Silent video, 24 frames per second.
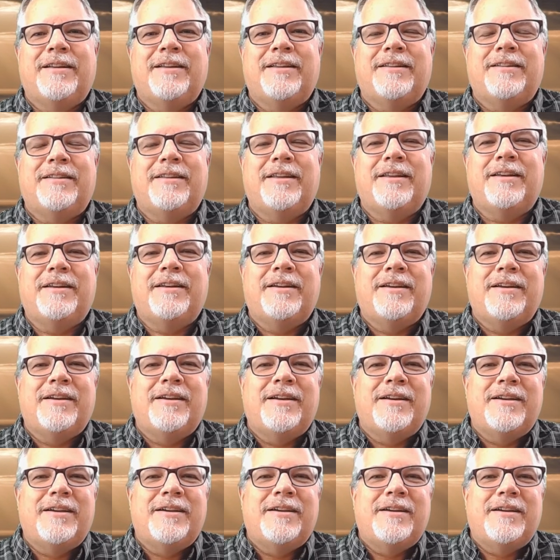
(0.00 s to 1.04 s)
that
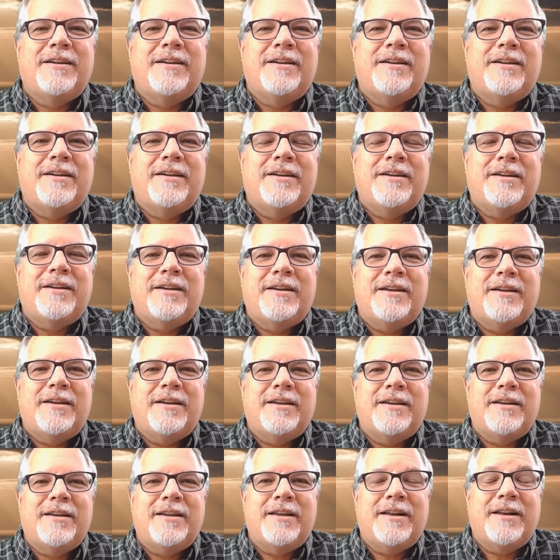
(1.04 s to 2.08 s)

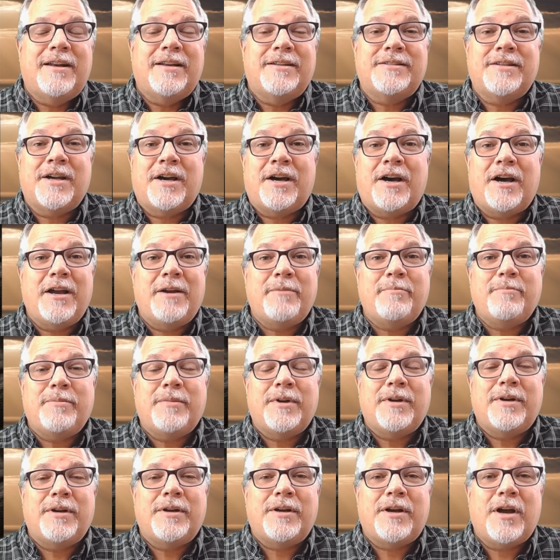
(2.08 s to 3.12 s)
in a time
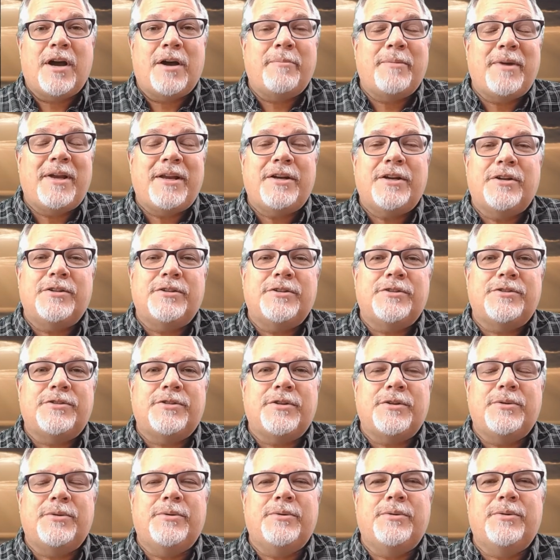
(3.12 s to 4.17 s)
coming
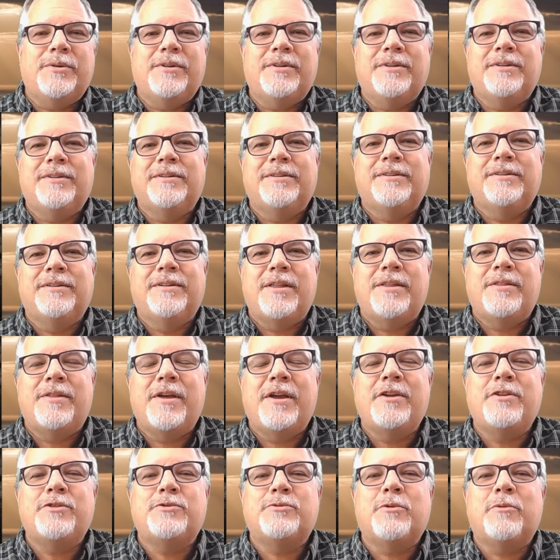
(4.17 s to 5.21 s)
soon,
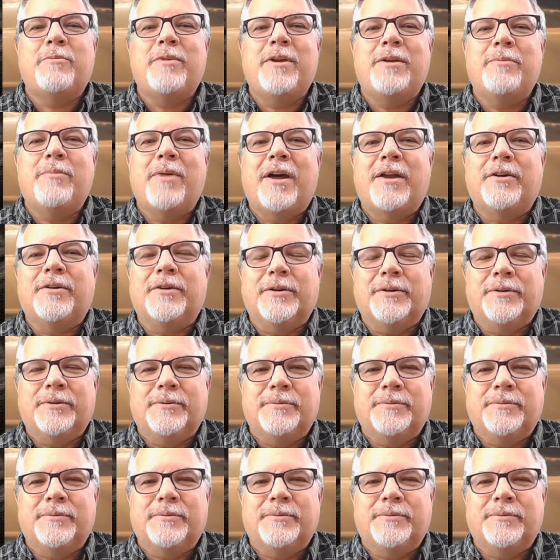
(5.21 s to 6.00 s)
things will be better.